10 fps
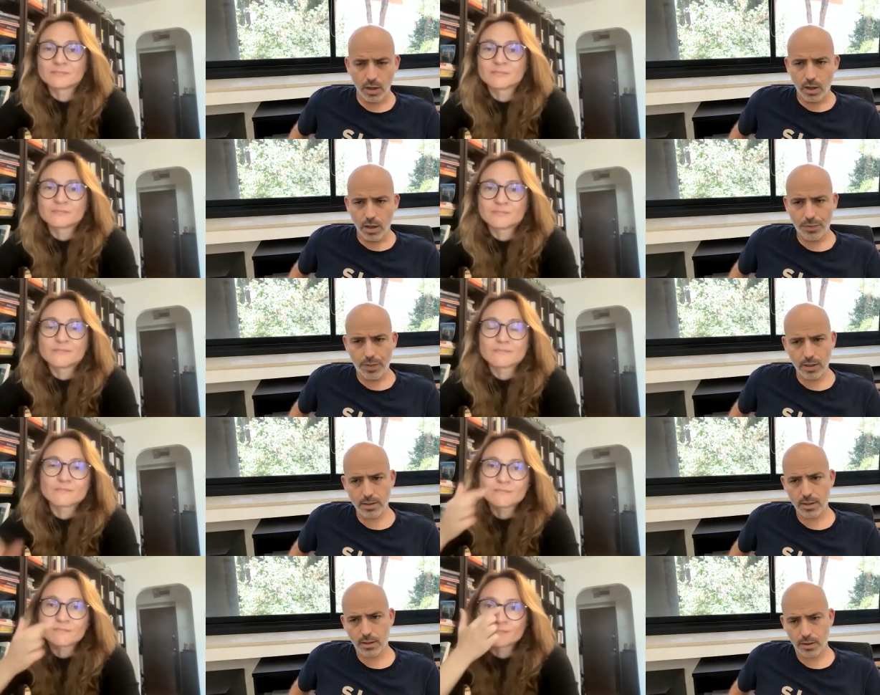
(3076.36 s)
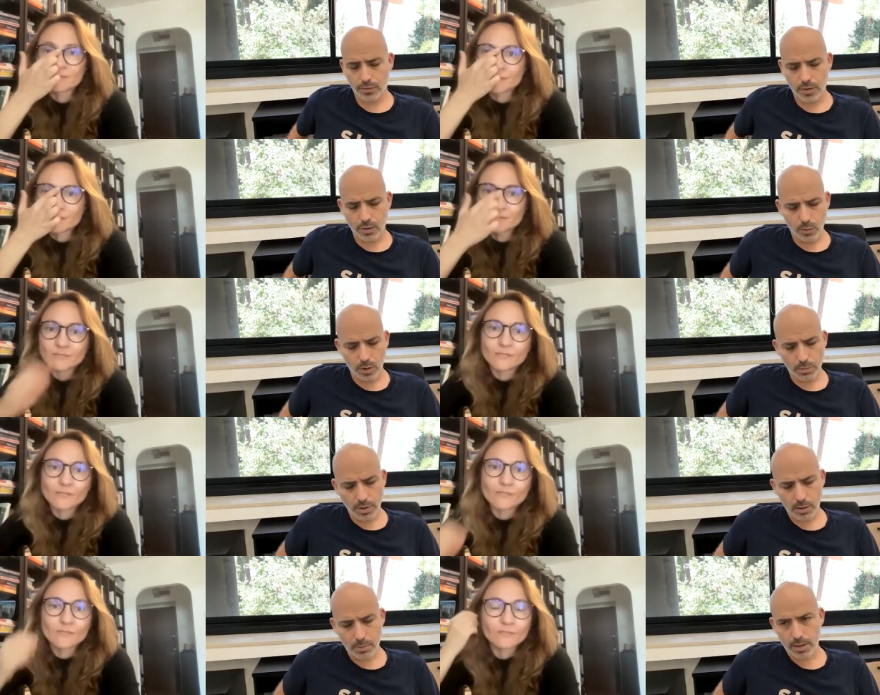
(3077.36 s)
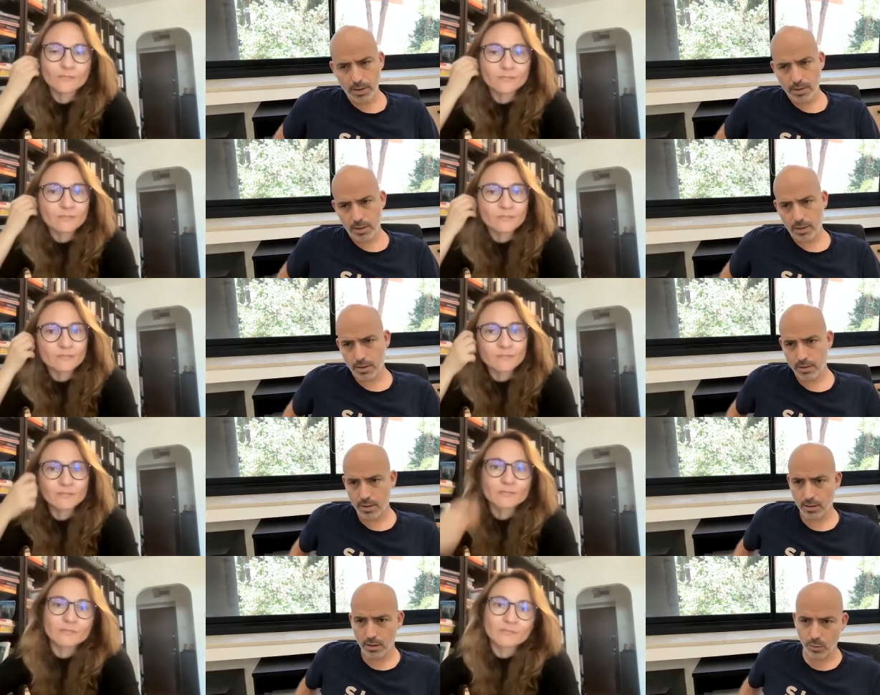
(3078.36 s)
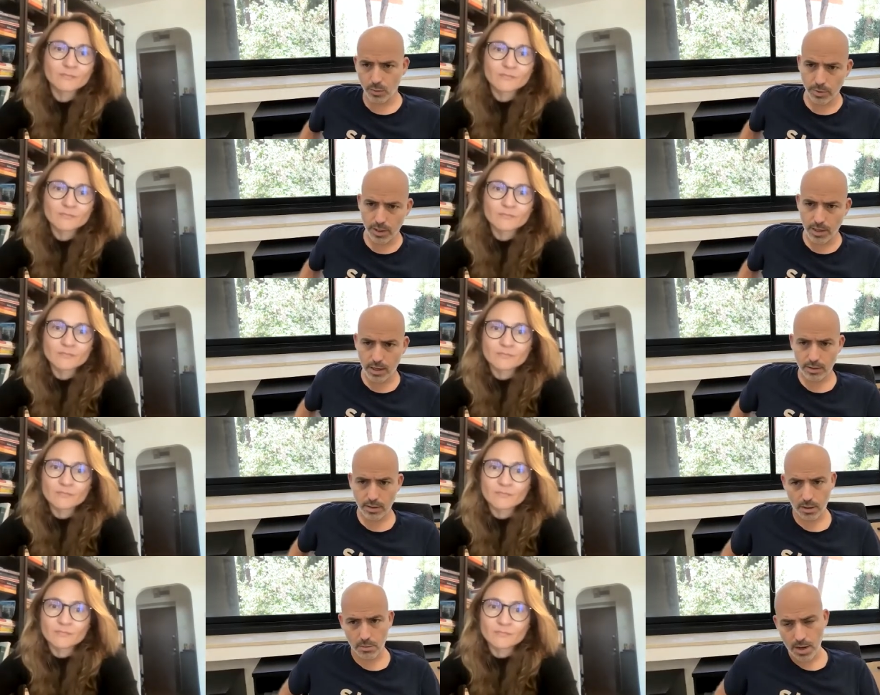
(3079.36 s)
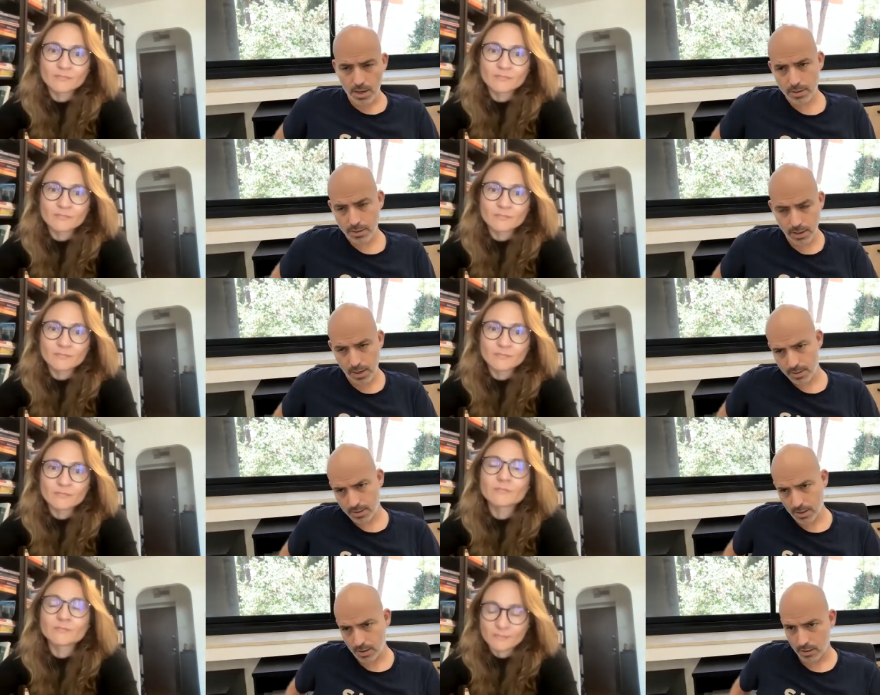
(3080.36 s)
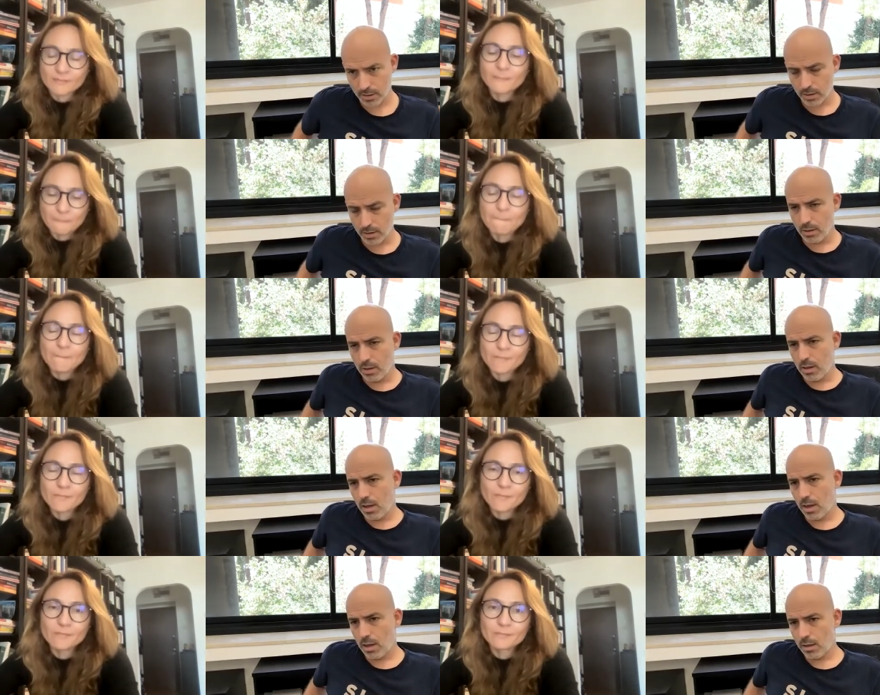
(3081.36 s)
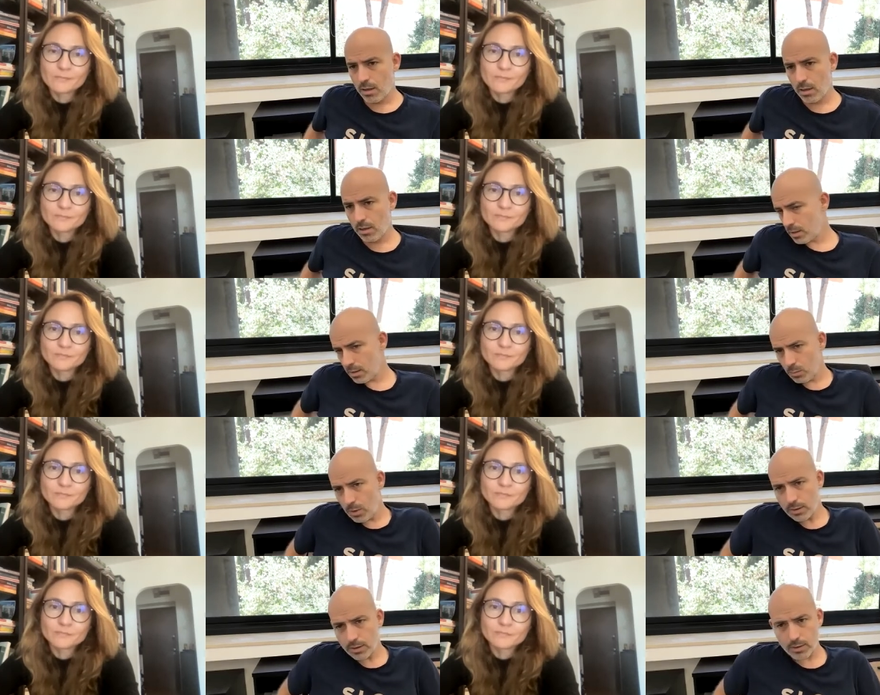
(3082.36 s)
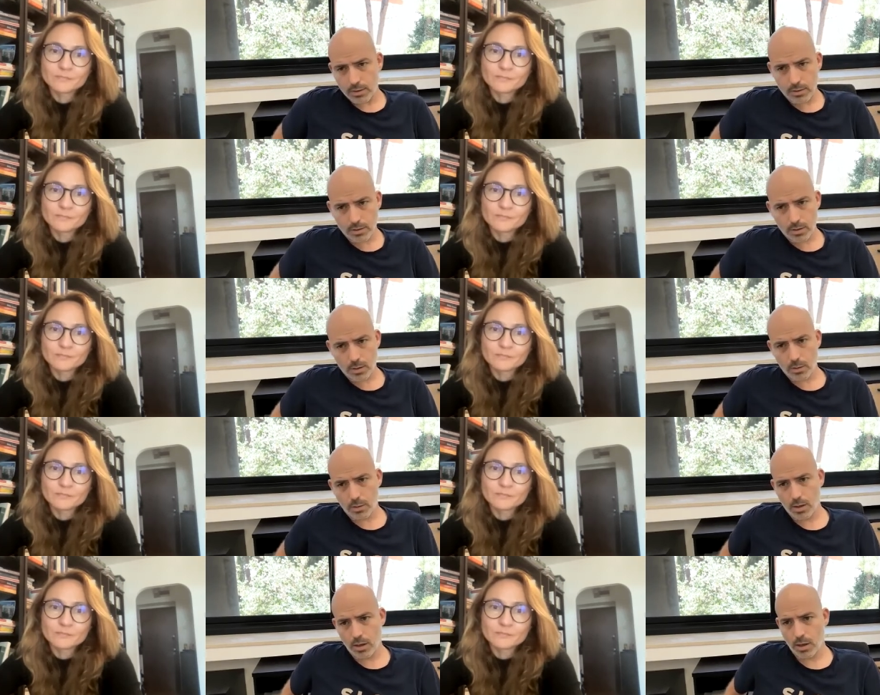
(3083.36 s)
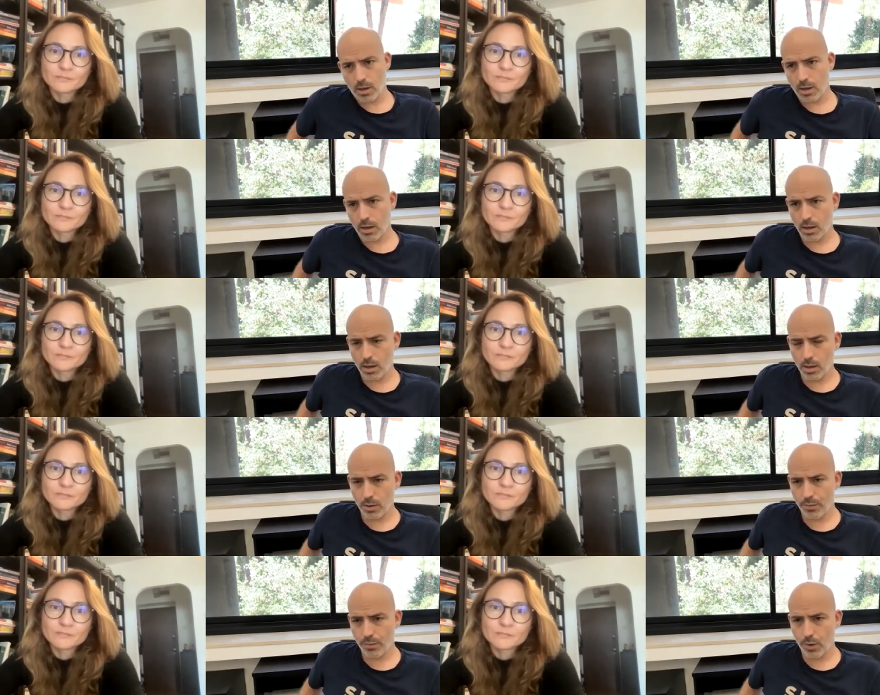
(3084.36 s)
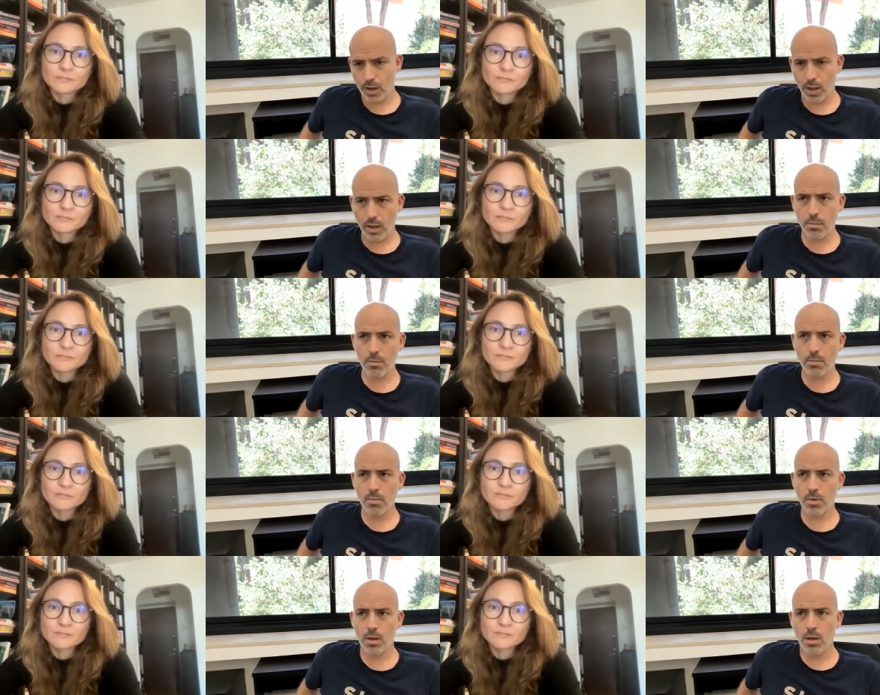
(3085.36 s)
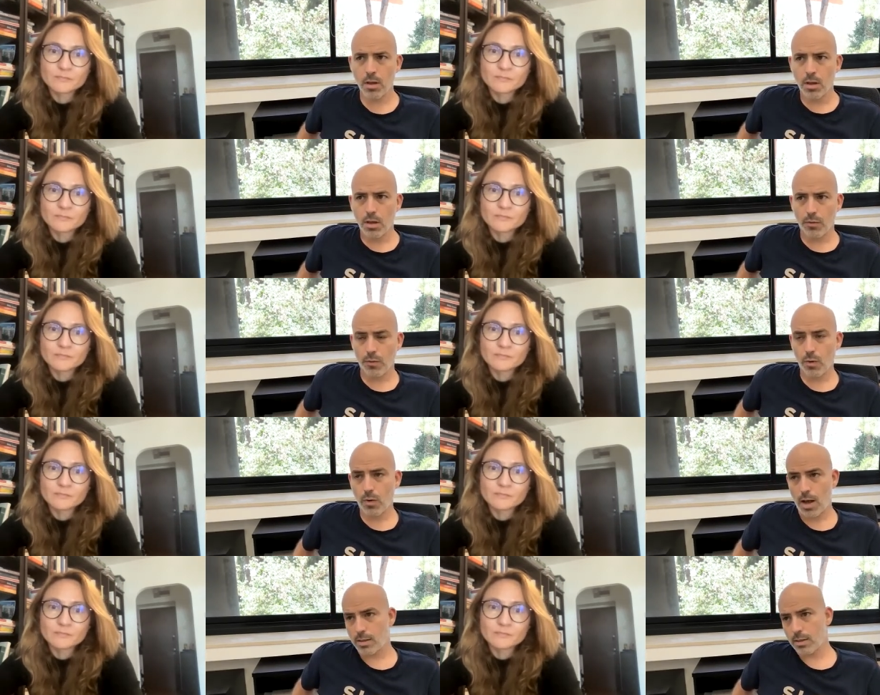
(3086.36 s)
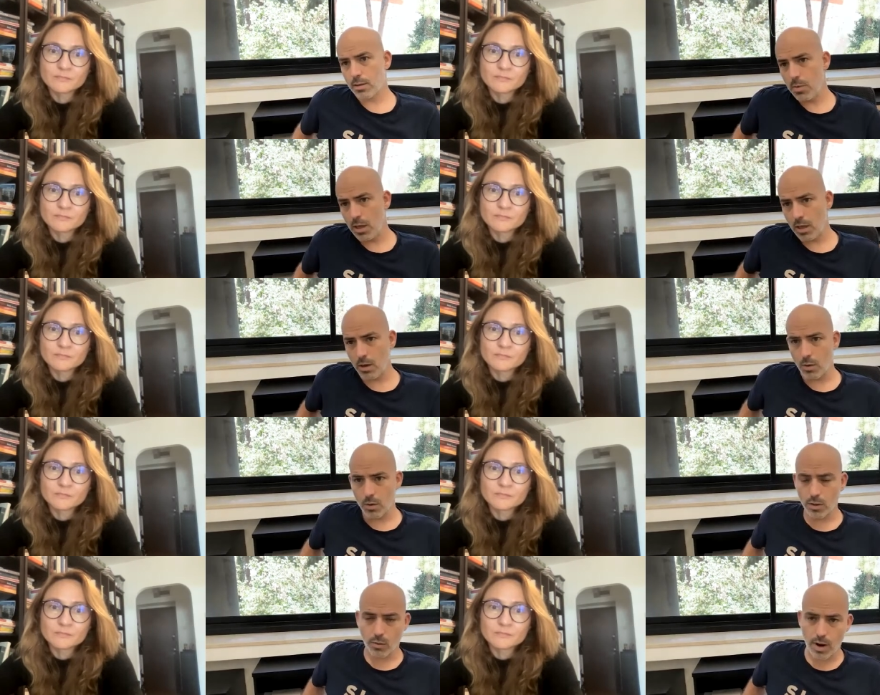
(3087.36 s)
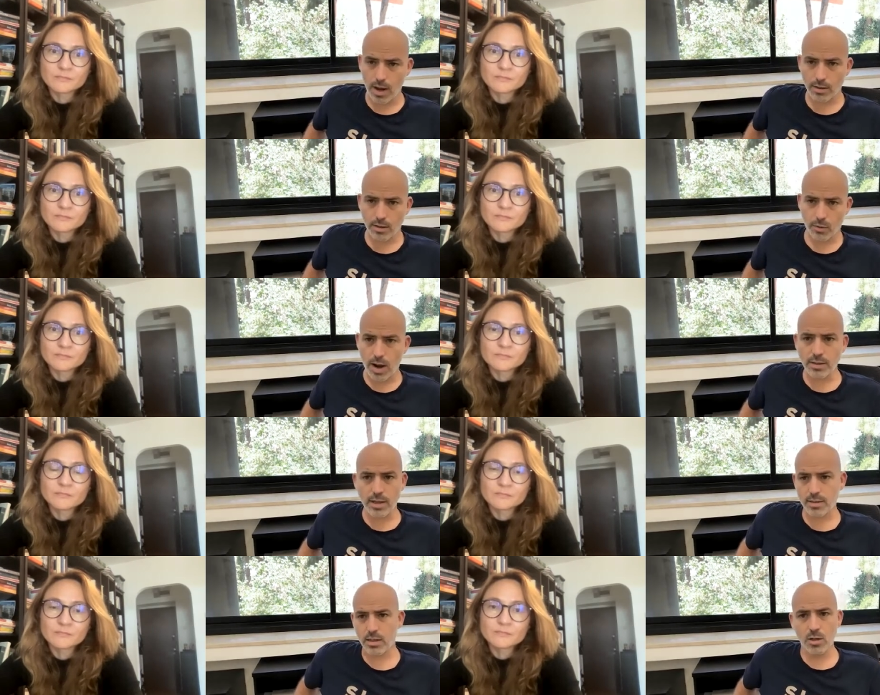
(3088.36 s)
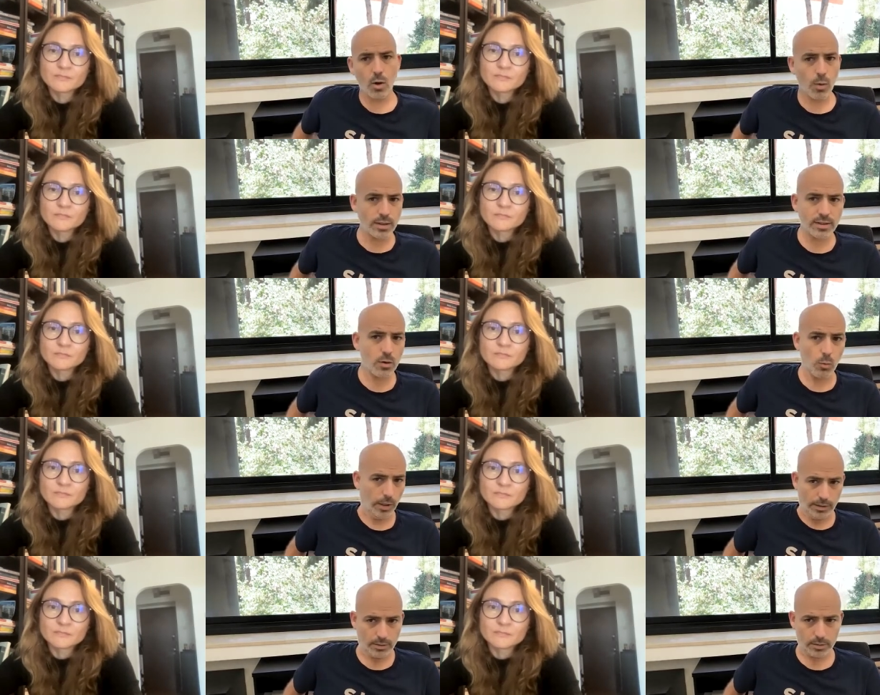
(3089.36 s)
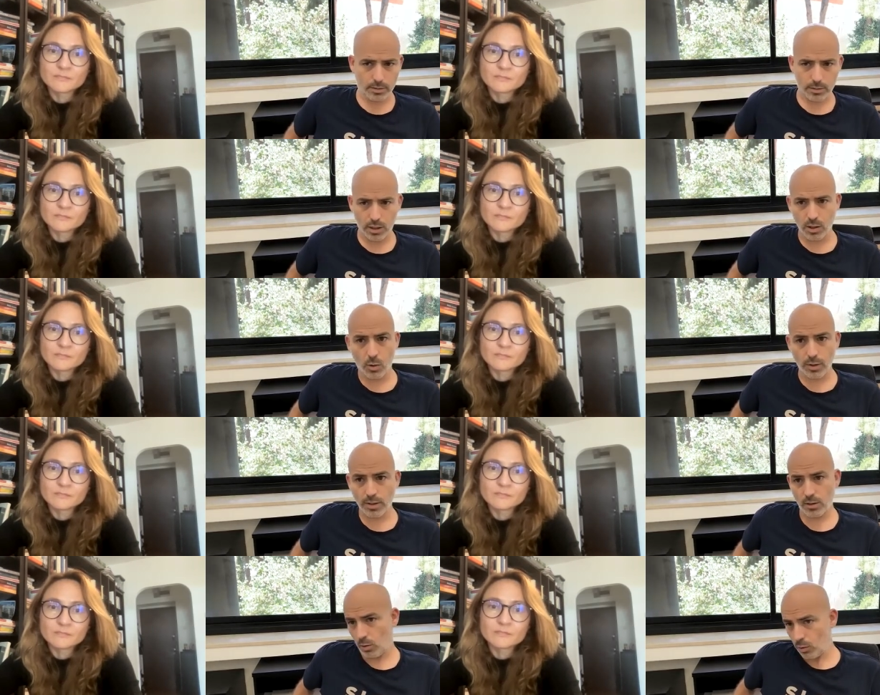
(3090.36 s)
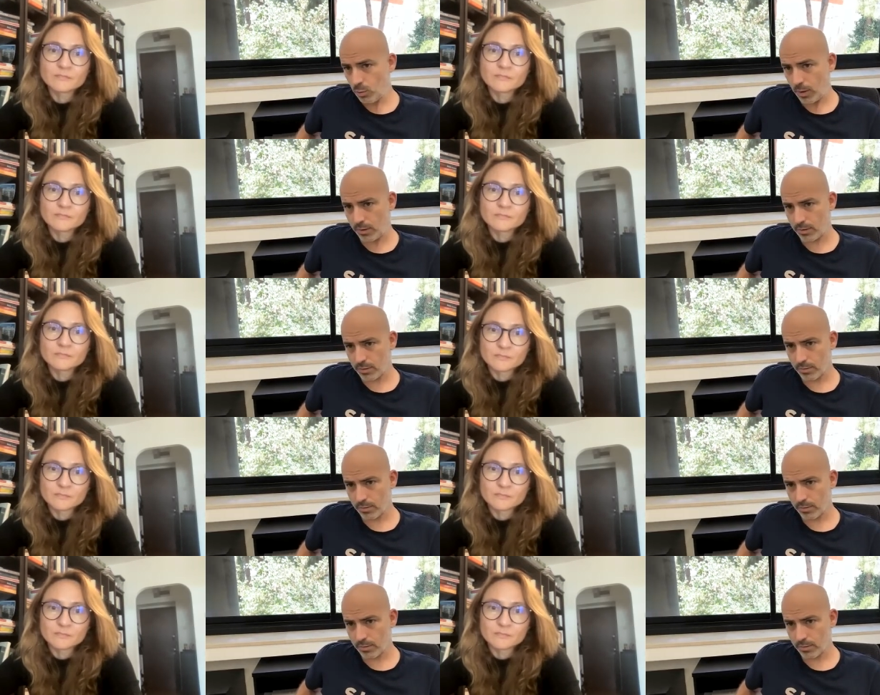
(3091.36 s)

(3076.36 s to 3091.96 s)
Speaker 1: He thinks that if there will be a Palestinian state, it will be like the Hamas in Gaza, mm-hmm. and he doesn't want it. So uh, for him, if you ask me or the right, the right doesn't know what they want. They know what they don't want.